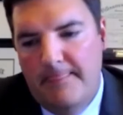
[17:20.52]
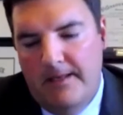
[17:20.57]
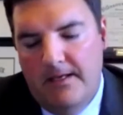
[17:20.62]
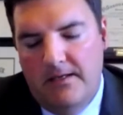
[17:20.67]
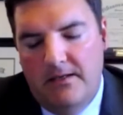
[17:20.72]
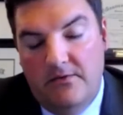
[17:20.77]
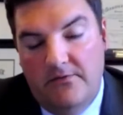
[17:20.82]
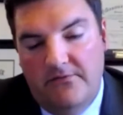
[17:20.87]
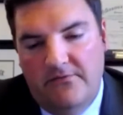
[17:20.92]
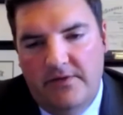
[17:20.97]

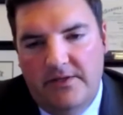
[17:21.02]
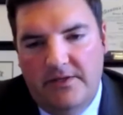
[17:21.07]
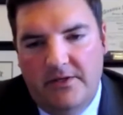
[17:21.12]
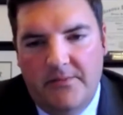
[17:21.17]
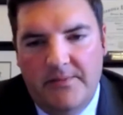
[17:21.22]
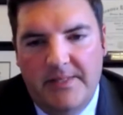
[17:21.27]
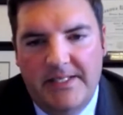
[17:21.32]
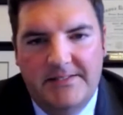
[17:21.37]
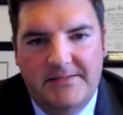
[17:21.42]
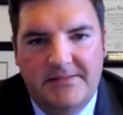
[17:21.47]
And hopefully it all
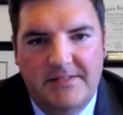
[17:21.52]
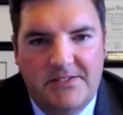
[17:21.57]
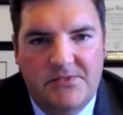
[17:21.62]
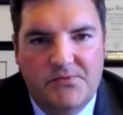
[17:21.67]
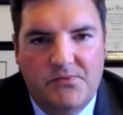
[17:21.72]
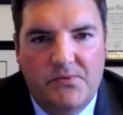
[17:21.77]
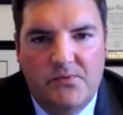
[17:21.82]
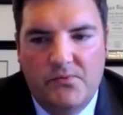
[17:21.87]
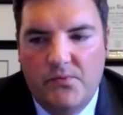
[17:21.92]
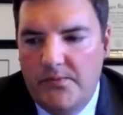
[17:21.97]
makes sense
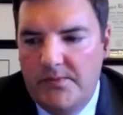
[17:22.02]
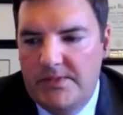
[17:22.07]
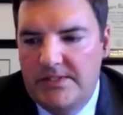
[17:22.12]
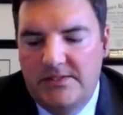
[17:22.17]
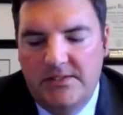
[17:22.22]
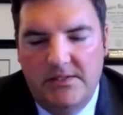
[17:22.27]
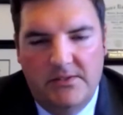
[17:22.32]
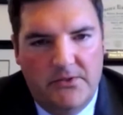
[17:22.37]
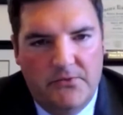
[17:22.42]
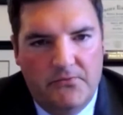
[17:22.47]
with what we
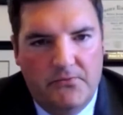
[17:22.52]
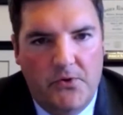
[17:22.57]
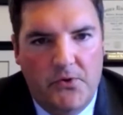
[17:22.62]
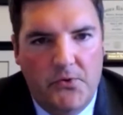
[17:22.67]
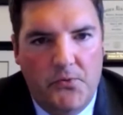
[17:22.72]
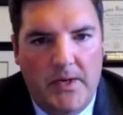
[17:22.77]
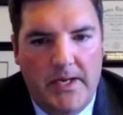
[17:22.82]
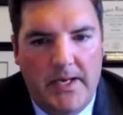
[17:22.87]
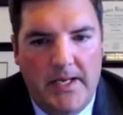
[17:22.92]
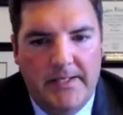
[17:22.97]
see on the
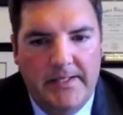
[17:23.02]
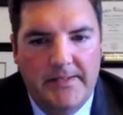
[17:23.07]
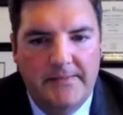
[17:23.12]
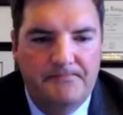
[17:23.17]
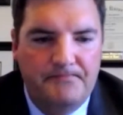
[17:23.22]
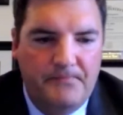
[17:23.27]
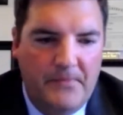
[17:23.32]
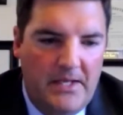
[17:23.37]
roadway and